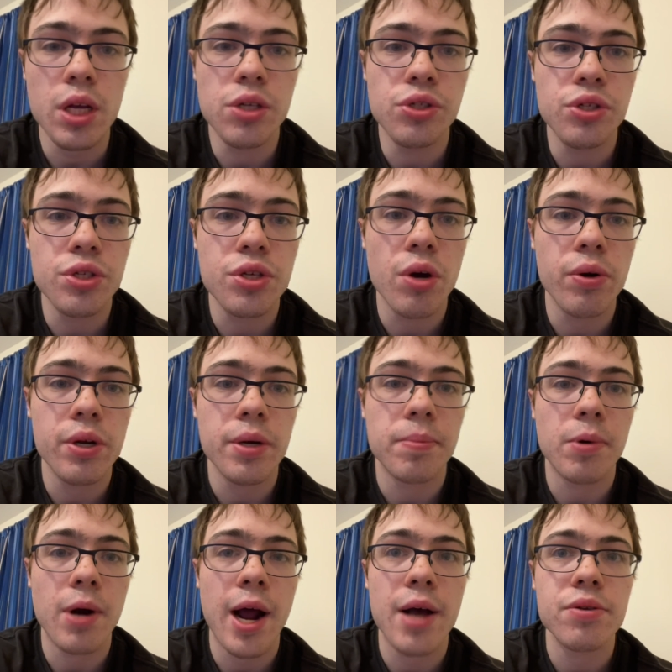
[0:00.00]
Just go to your
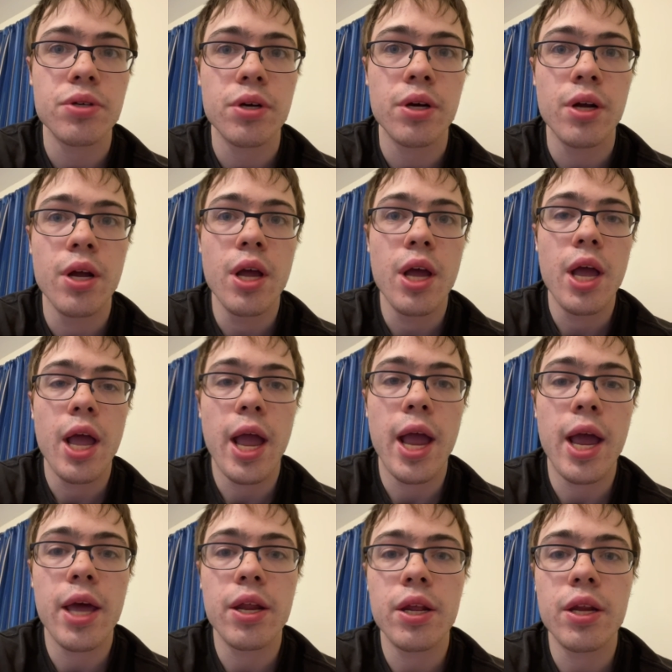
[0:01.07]
browser
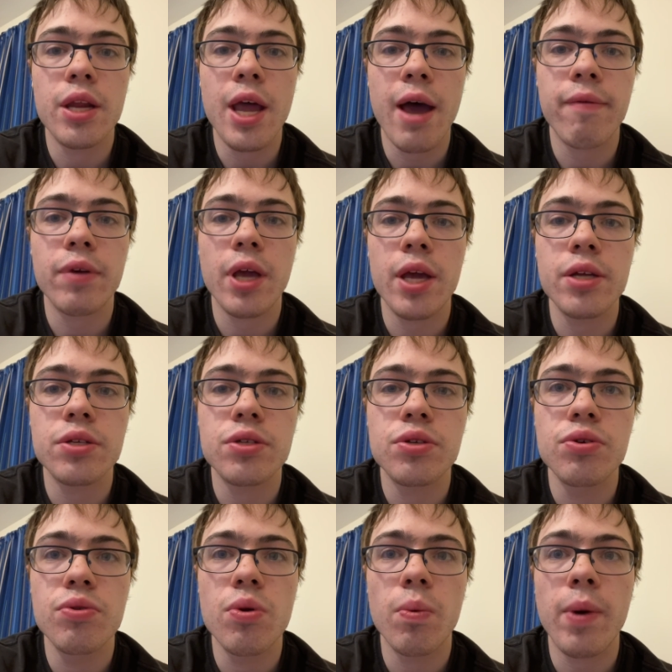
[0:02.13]
and navigate
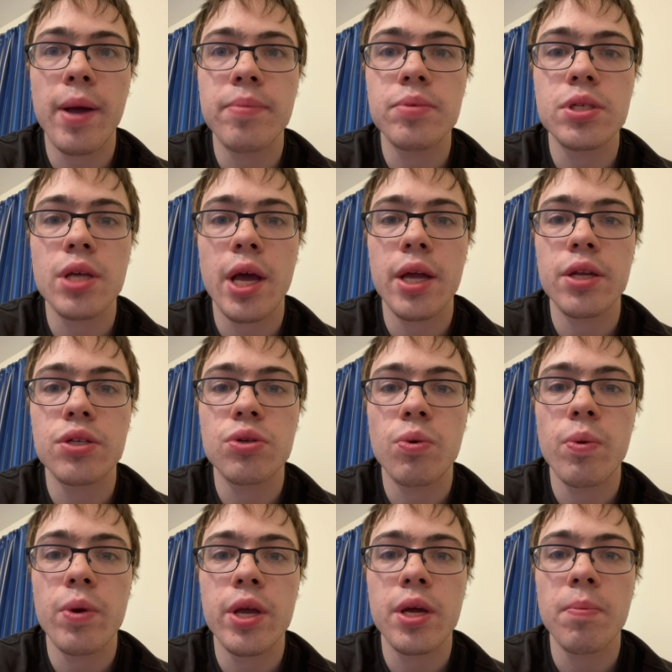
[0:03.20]
to the website
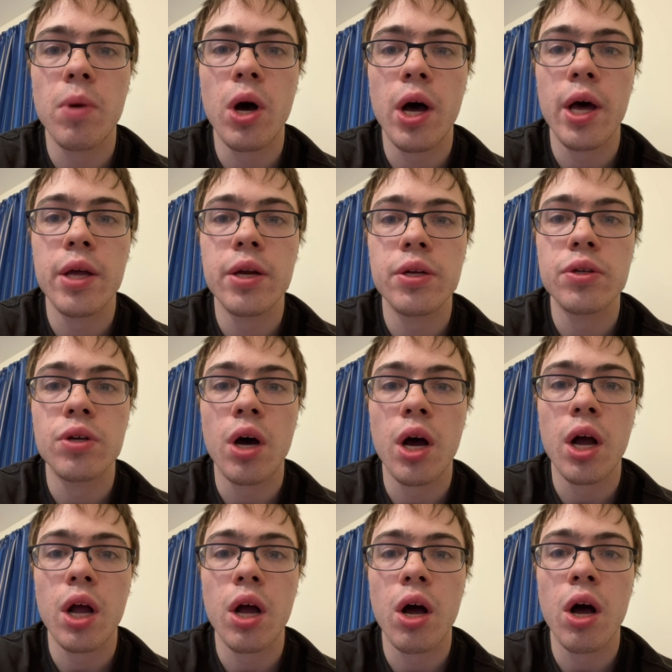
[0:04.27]

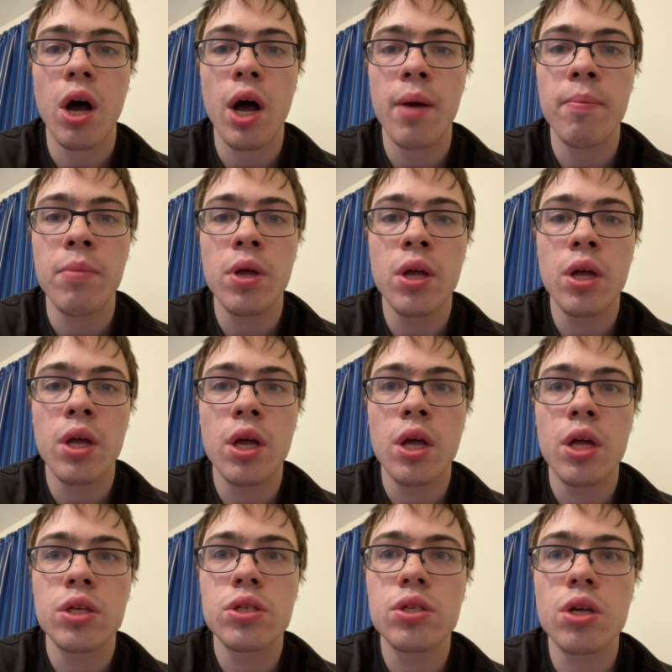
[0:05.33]
tweakmod.com.
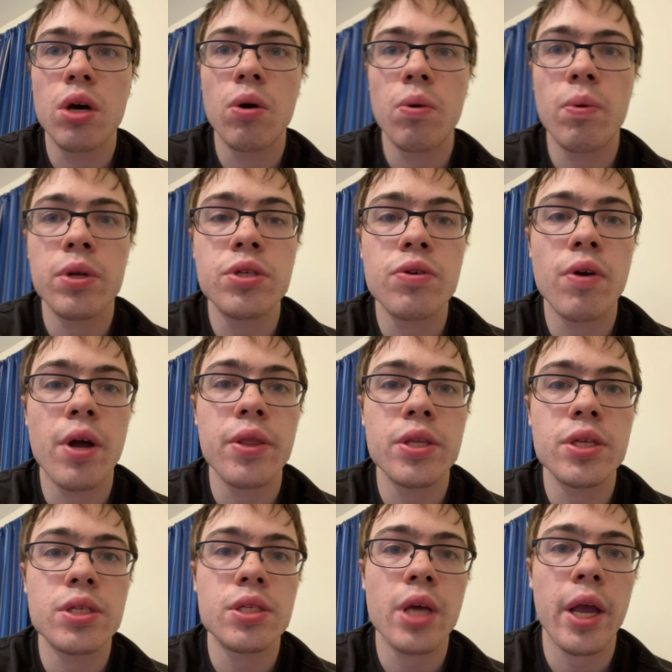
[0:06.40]
So once you're on
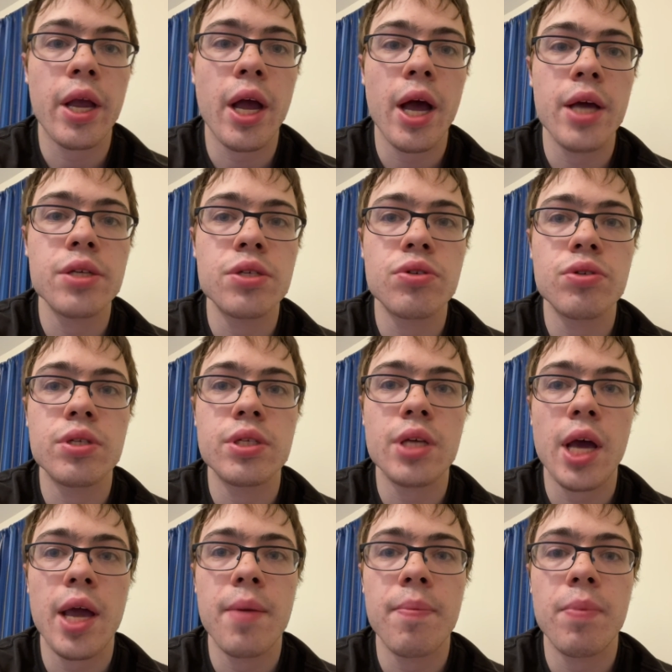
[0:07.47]
the site, guys, just
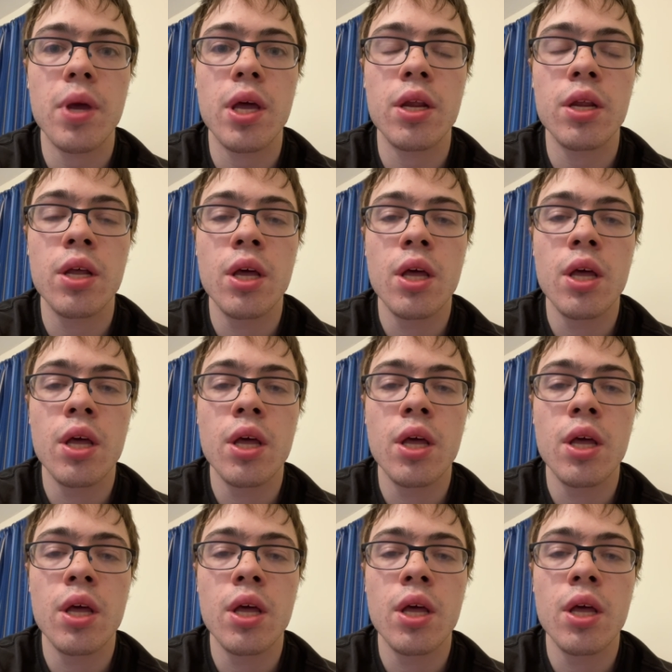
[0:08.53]
type in